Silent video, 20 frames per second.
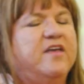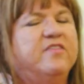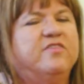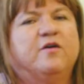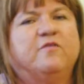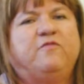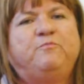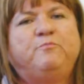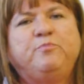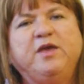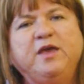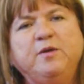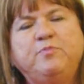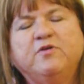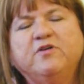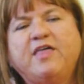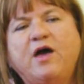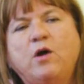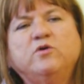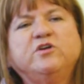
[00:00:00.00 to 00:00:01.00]
the
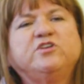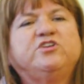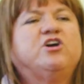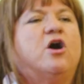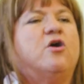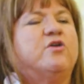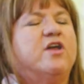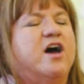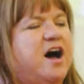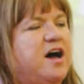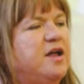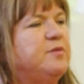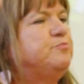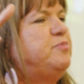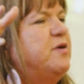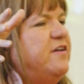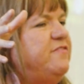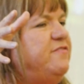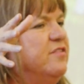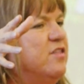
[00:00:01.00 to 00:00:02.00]
people that would go to hunt
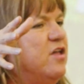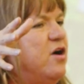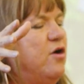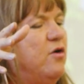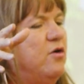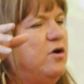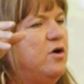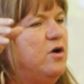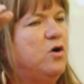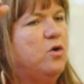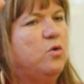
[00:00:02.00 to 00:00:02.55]
buffalo